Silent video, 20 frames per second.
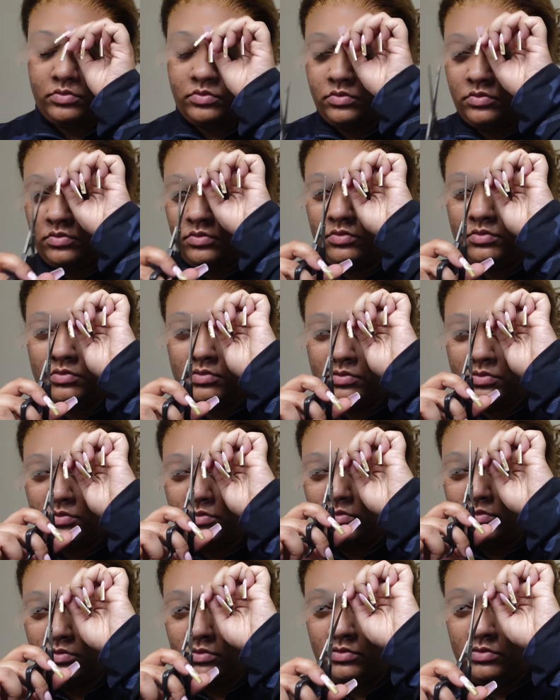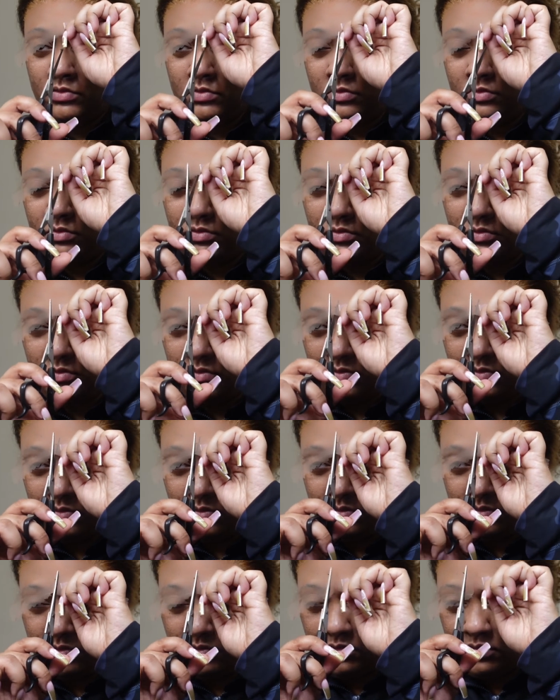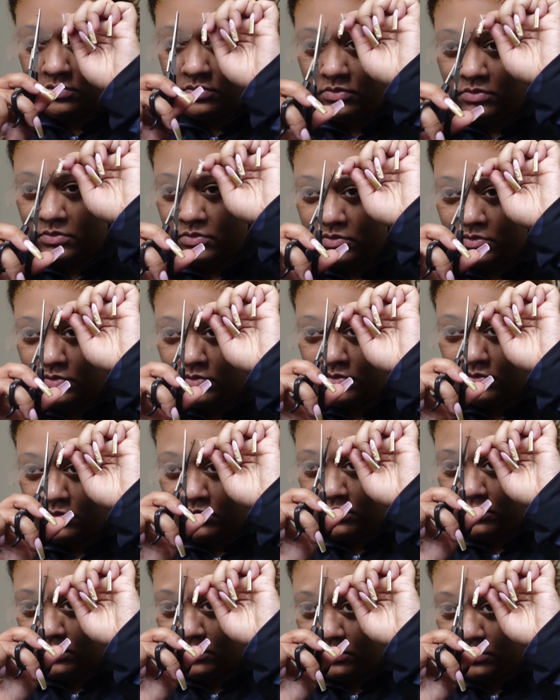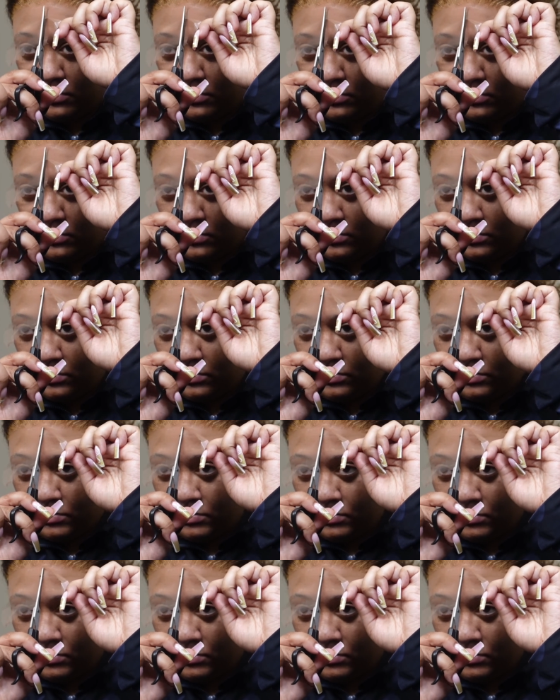I'm feeling the hair. Okay, so now it's time to get to cutting.